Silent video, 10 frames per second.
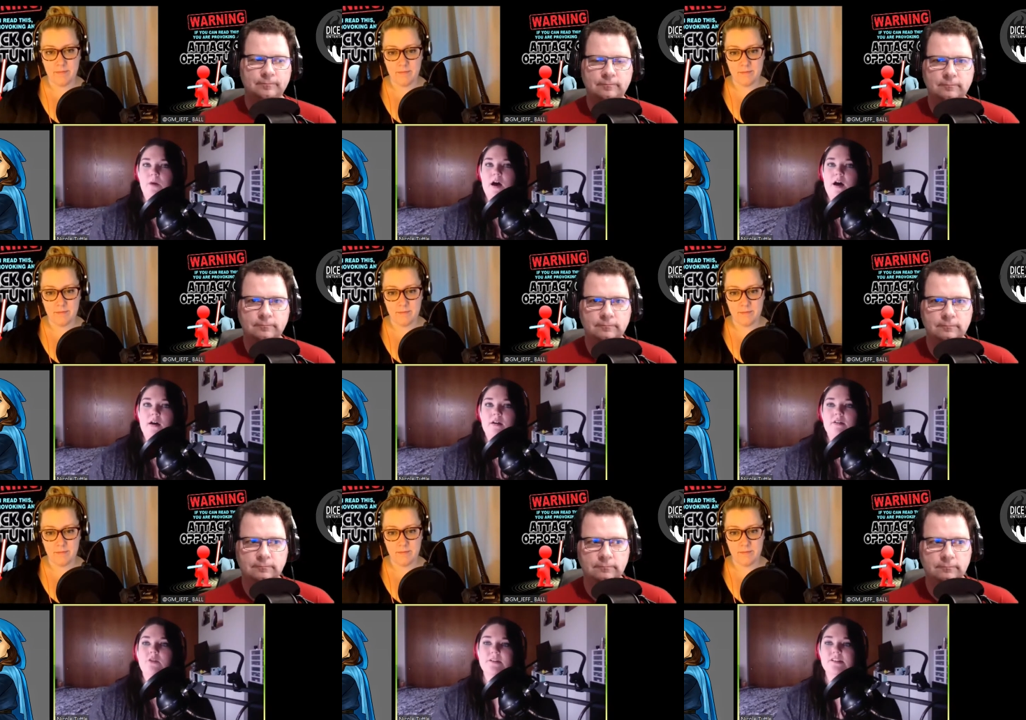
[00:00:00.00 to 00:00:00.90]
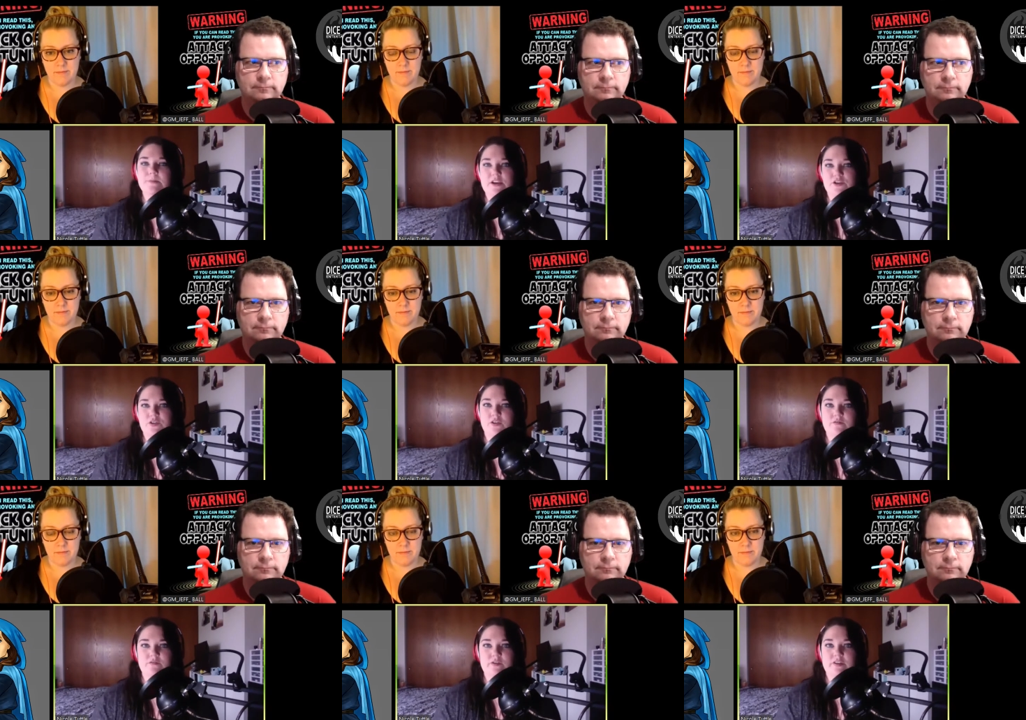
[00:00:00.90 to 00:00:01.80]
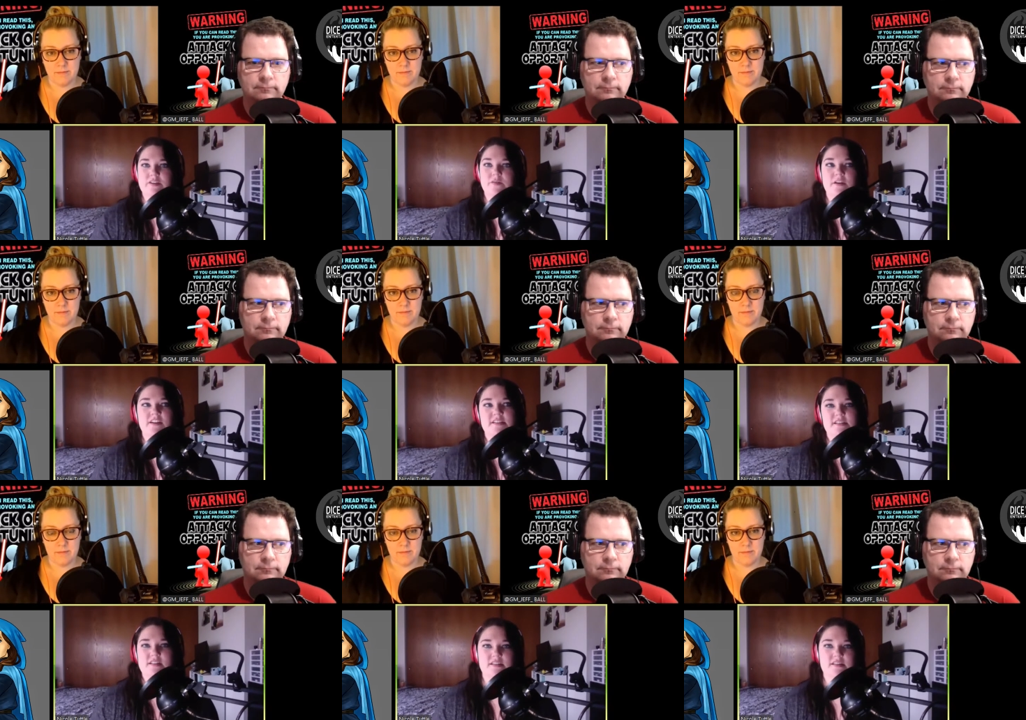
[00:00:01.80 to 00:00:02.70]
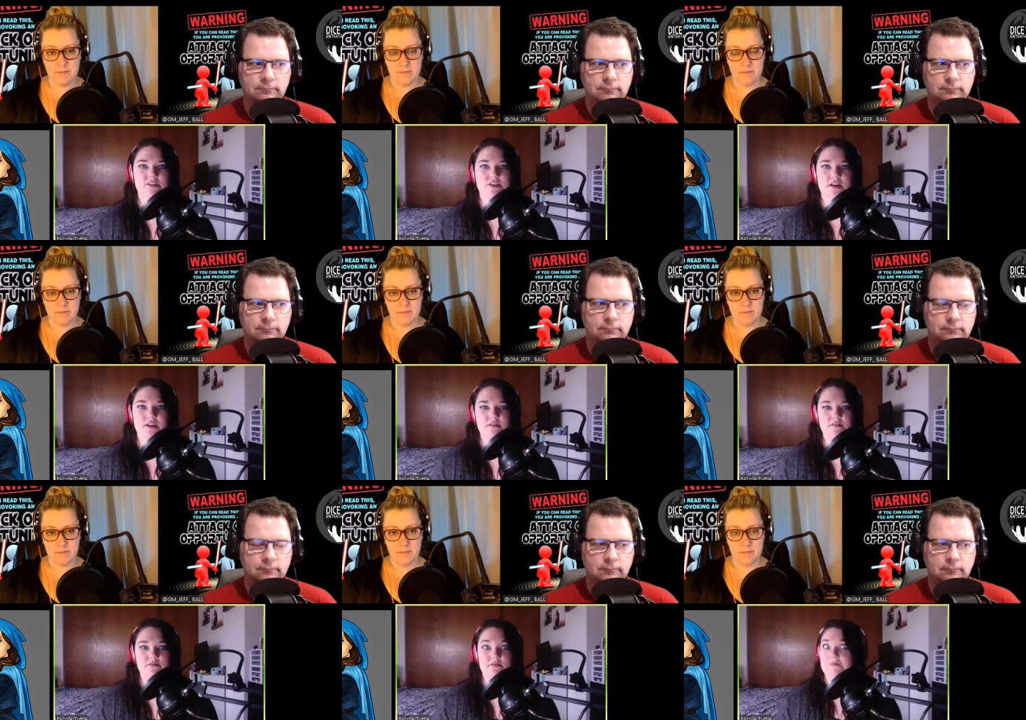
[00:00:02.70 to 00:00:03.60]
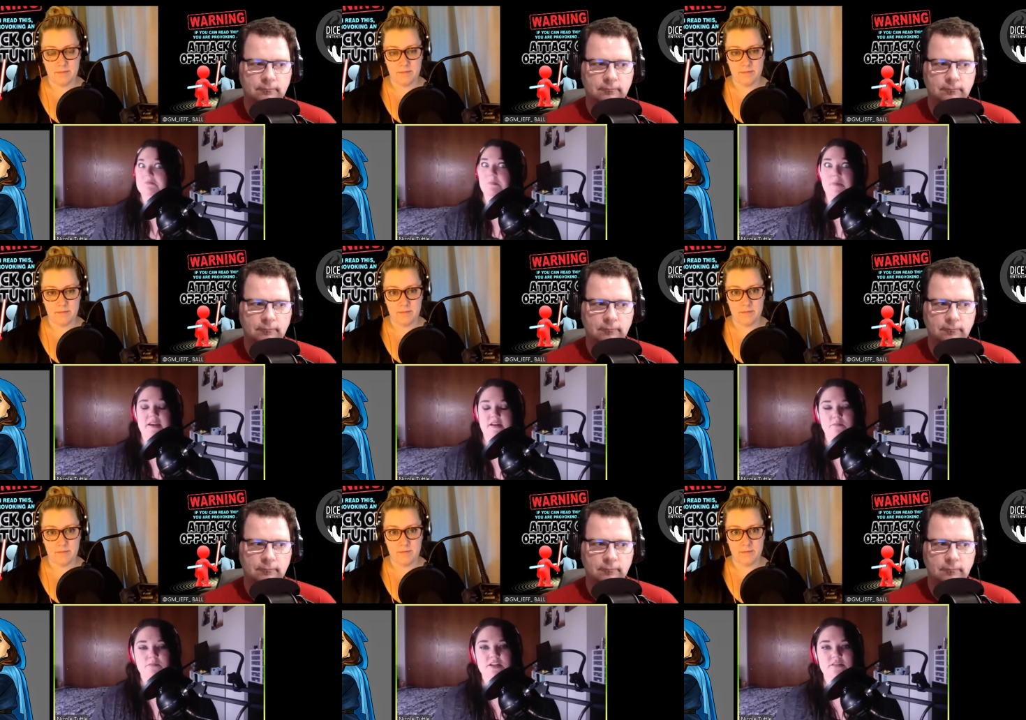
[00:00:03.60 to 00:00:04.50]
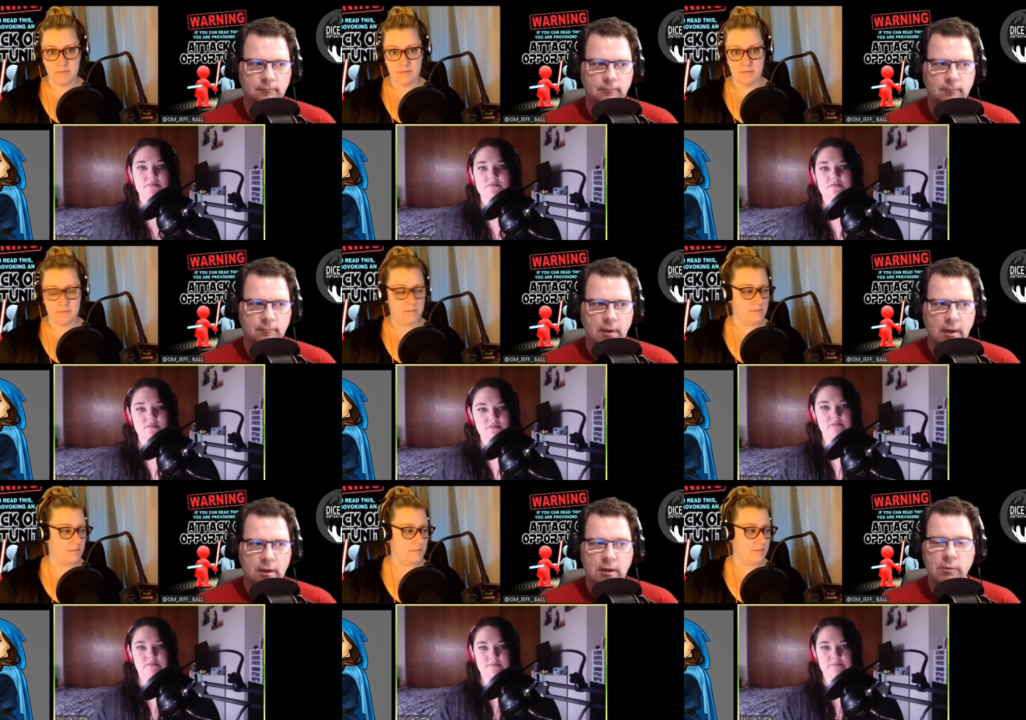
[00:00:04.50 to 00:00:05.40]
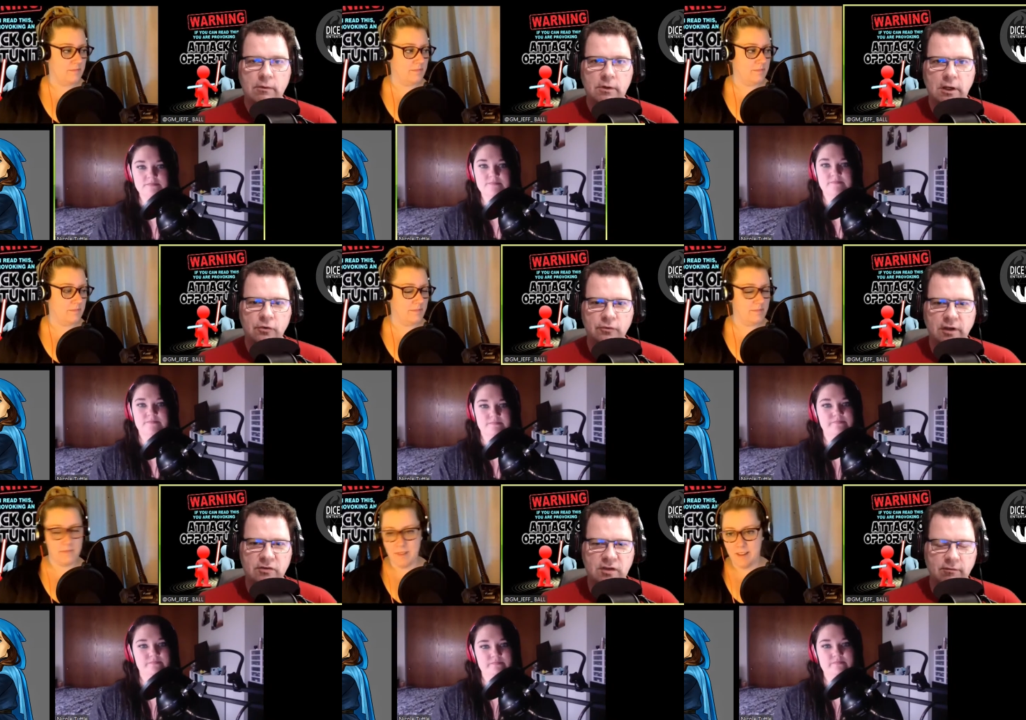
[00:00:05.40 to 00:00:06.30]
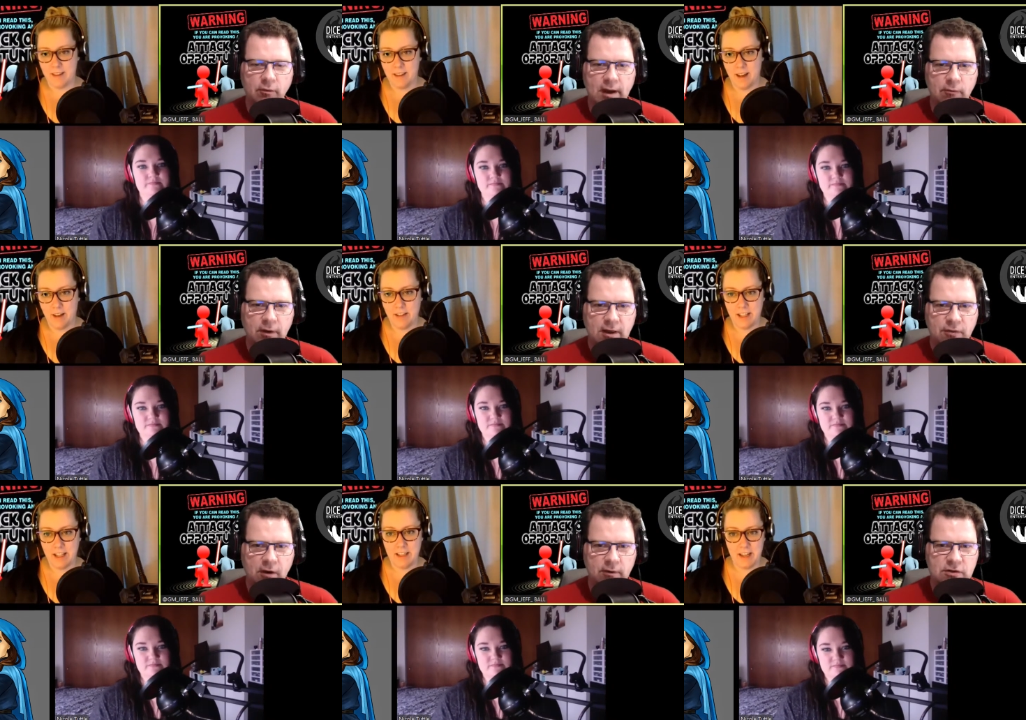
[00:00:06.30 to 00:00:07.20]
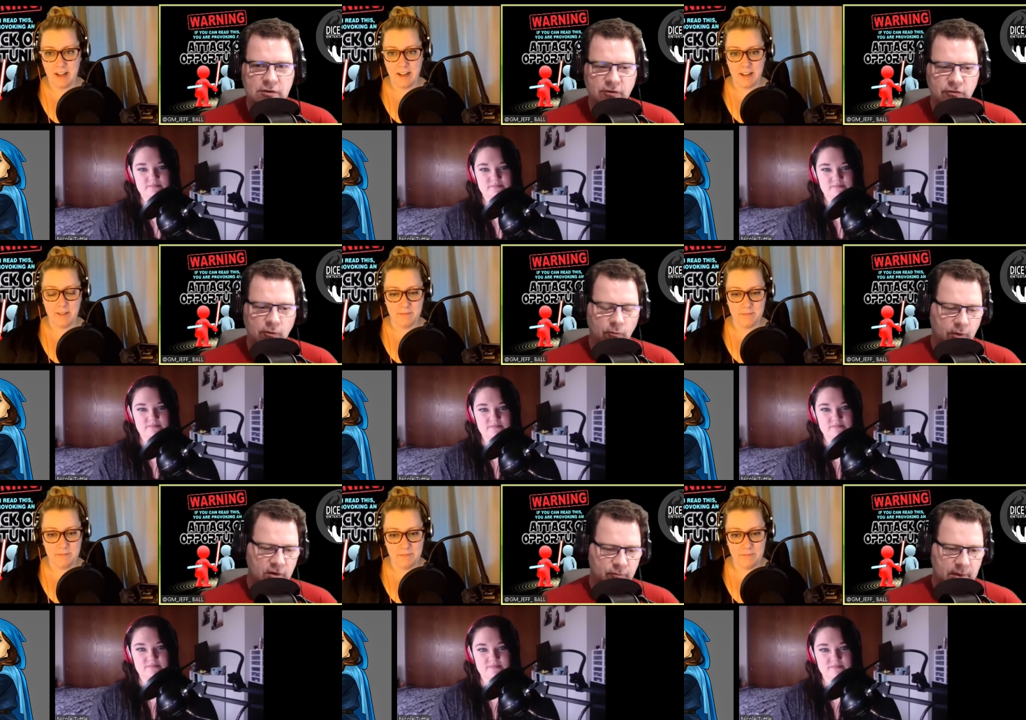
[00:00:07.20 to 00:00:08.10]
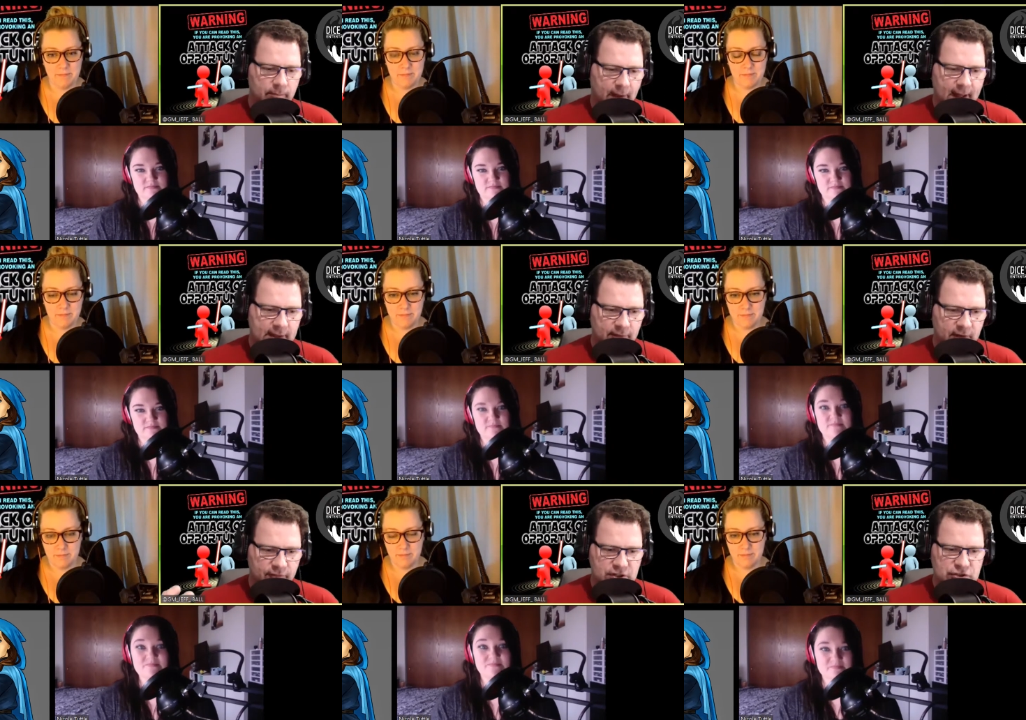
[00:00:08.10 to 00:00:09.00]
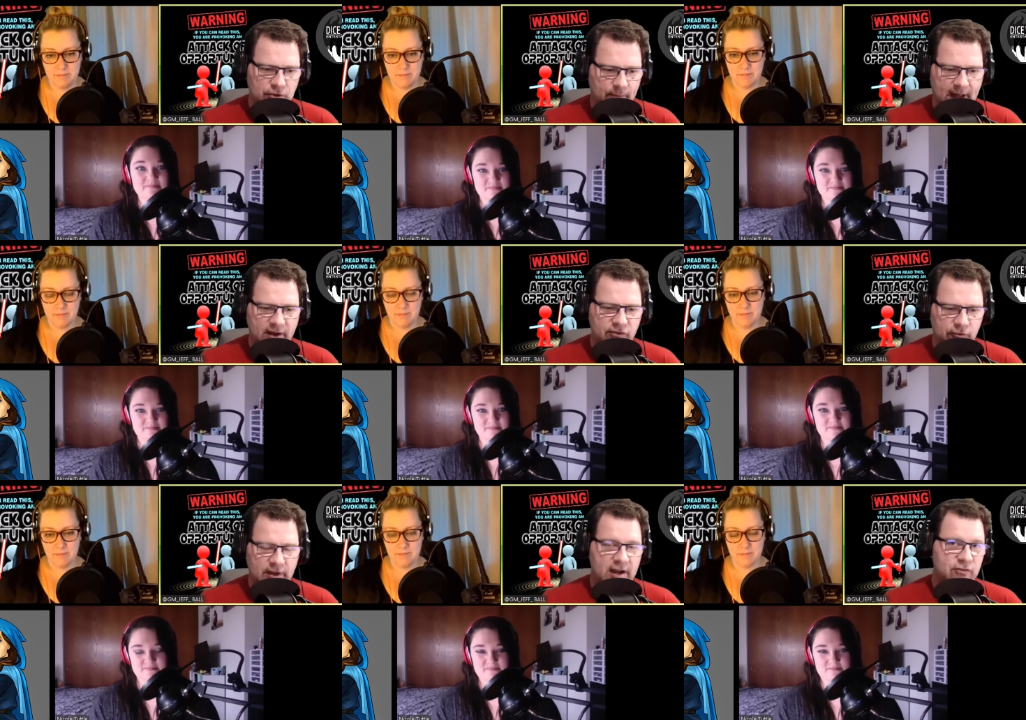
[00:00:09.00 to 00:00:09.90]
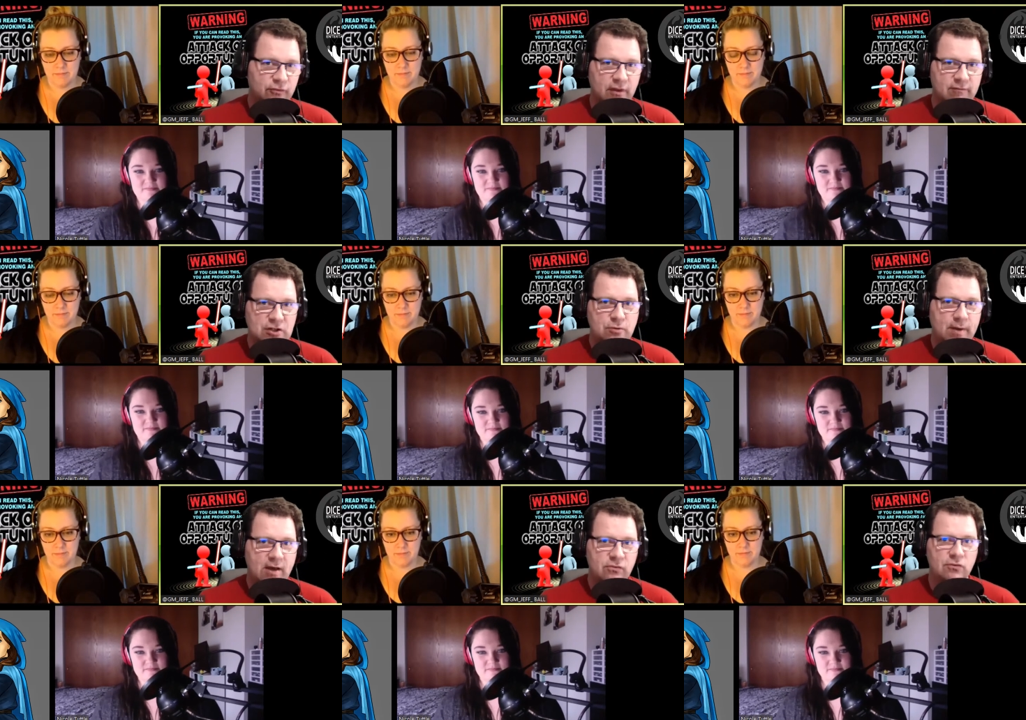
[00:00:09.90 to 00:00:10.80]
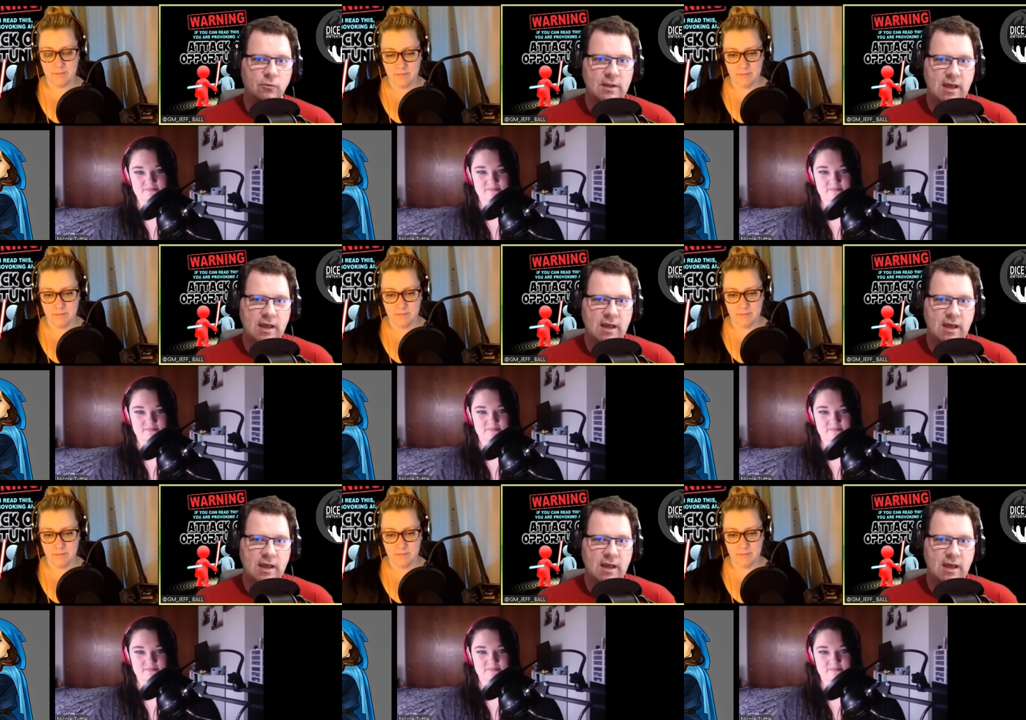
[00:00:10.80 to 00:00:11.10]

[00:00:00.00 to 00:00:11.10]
Speaker 1: uh, a little bit special for this one because it is such a big number.
Speaker 2: Yeah, we were going to do a dice giveaway, and I really what I thought we'd it. do is we've been buying the official Paizo dice for the Adventure Path. So